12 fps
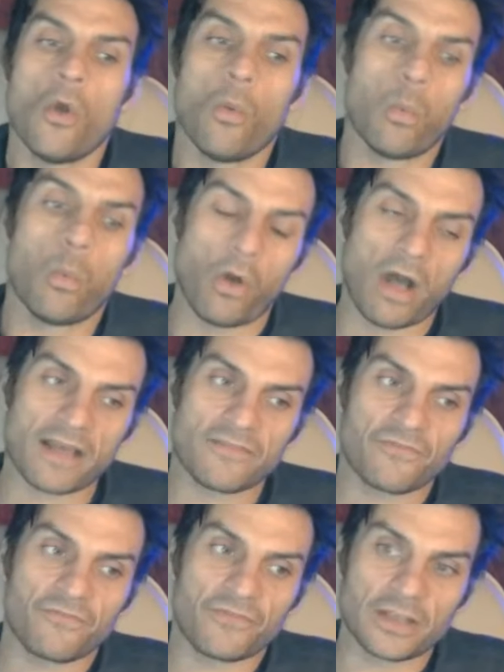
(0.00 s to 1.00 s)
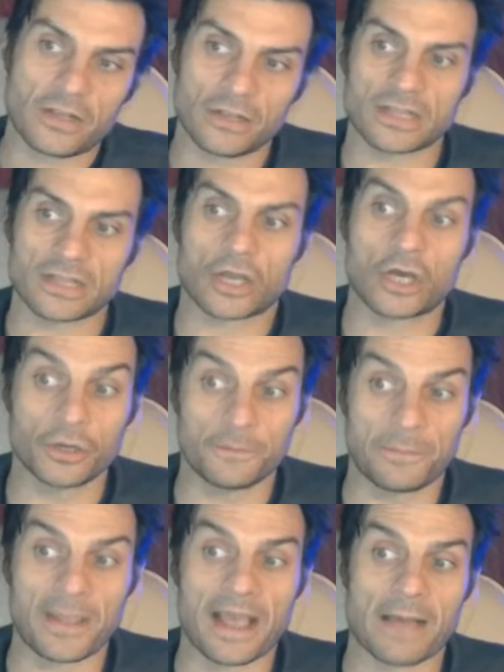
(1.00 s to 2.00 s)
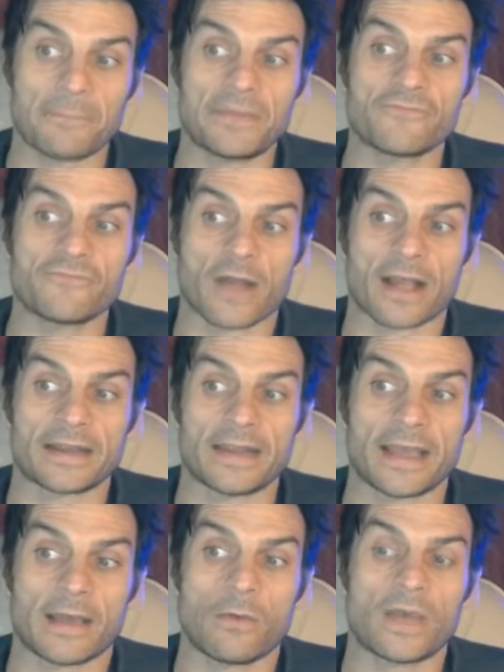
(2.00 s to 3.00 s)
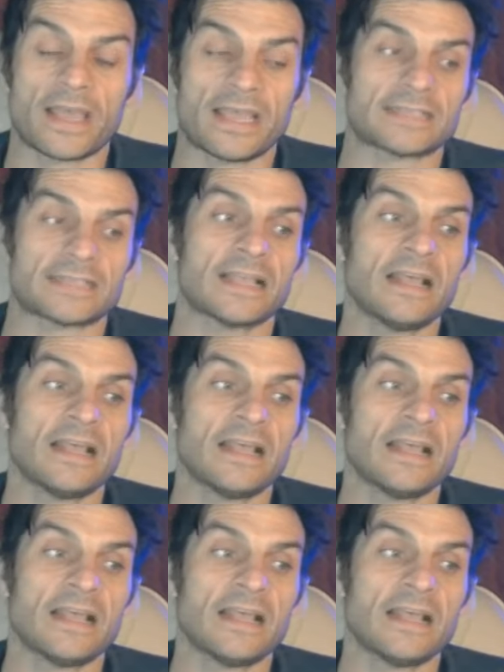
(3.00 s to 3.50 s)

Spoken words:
What I feel could be happening right now is